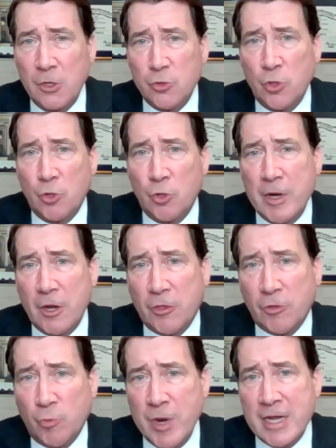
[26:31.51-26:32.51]
to agree to
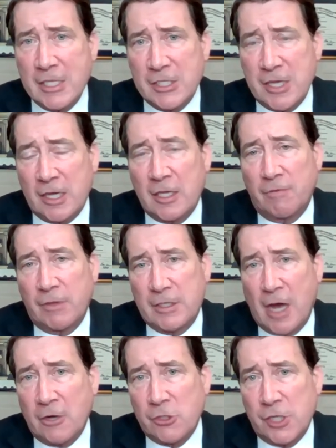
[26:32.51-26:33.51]
3 consecutively
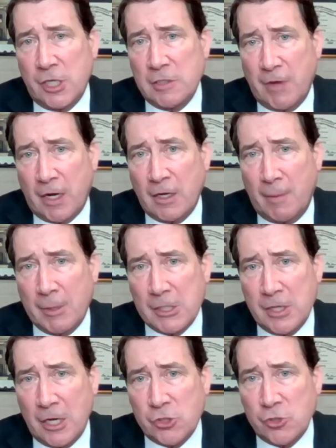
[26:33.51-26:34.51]
tighter sets of economic
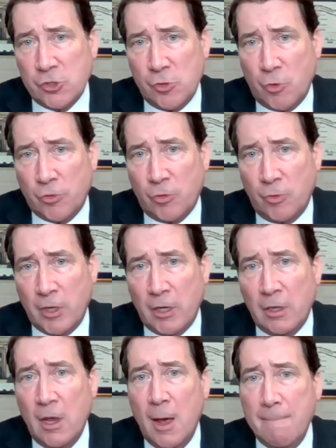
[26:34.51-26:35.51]
sanctions on North Korea,
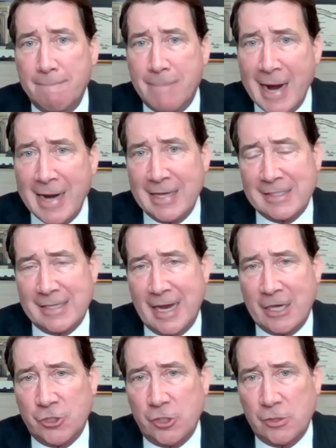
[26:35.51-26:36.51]
biting
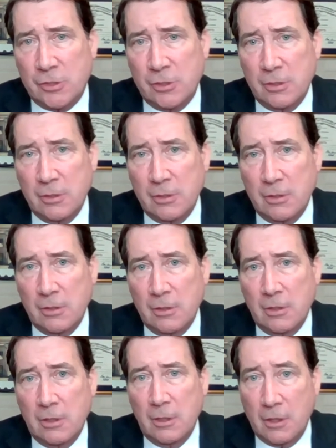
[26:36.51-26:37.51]
sanctions.
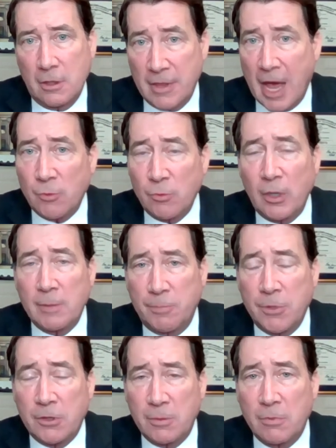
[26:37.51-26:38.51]
That really
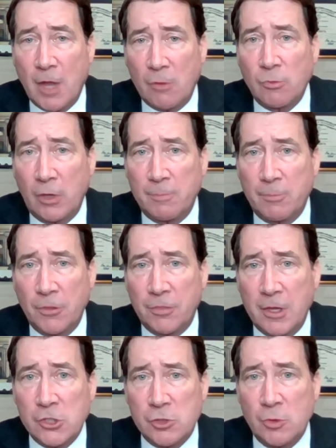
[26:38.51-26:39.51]
put
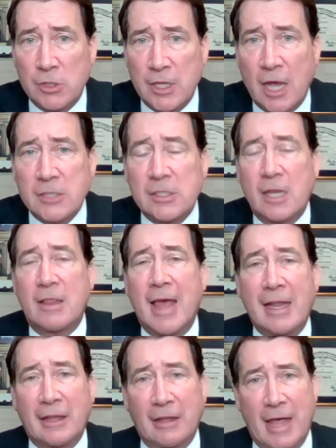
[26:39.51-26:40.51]
things to a test, and
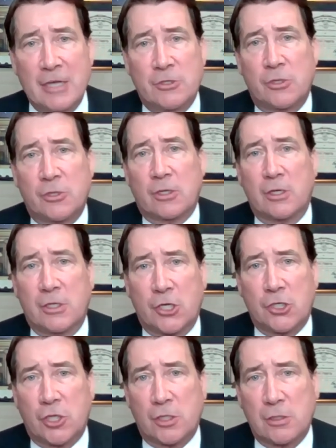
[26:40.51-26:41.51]
that led to the
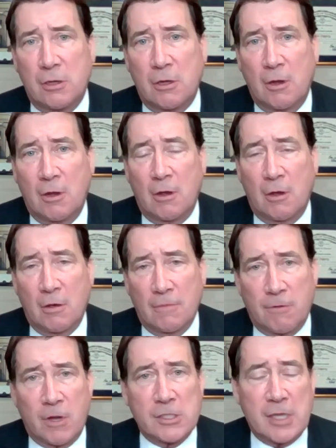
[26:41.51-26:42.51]
condition
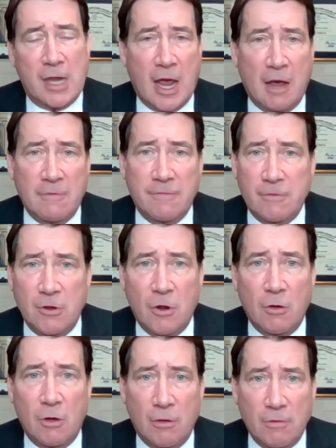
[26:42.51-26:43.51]
for us to have,
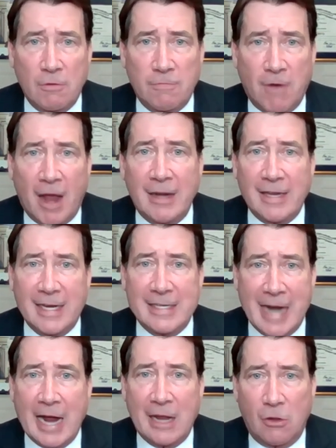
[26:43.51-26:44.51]
finally a
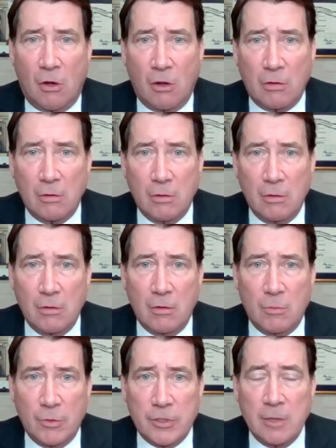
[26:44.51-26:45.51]
dialogue
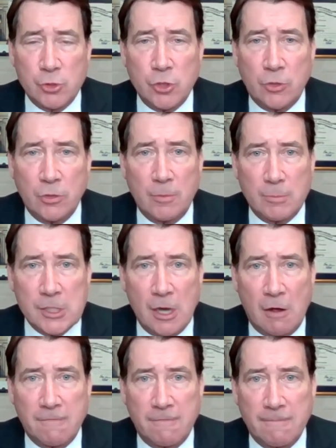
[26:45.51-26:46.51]
with Kim Jong-un
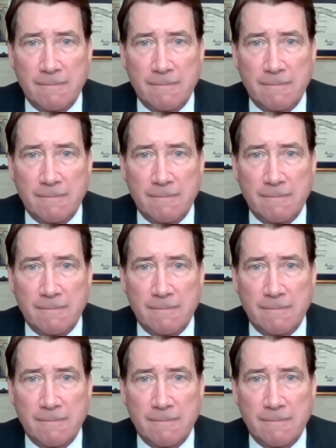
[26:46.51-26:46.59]
himself.